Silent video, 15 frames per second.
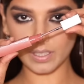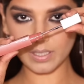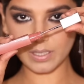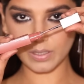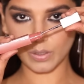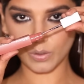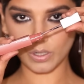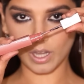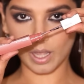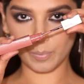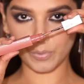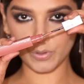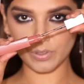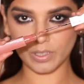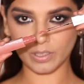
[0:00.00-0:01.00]
this look,
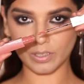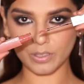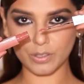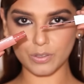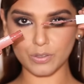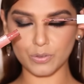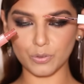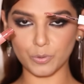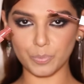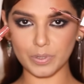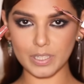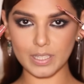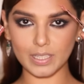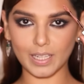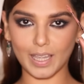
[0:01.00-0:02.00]
I'm using this
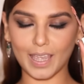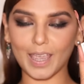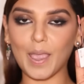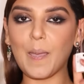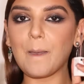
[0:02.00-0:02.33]
Super Stay